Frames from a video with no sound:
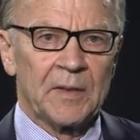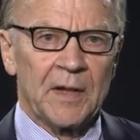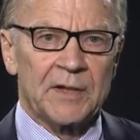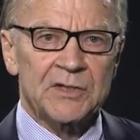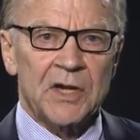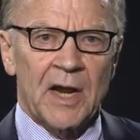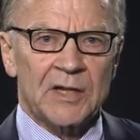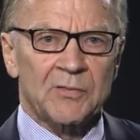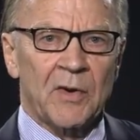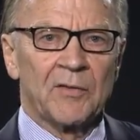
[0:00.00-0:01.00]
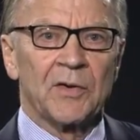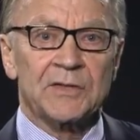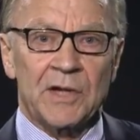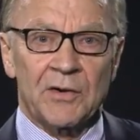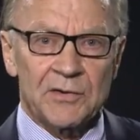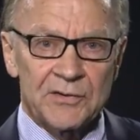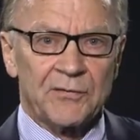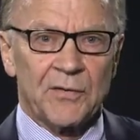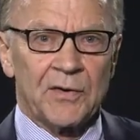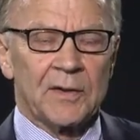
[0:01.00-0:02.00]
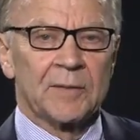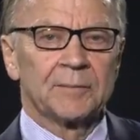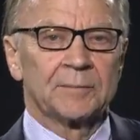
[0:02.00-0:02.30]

Its tax revenues had also fallen,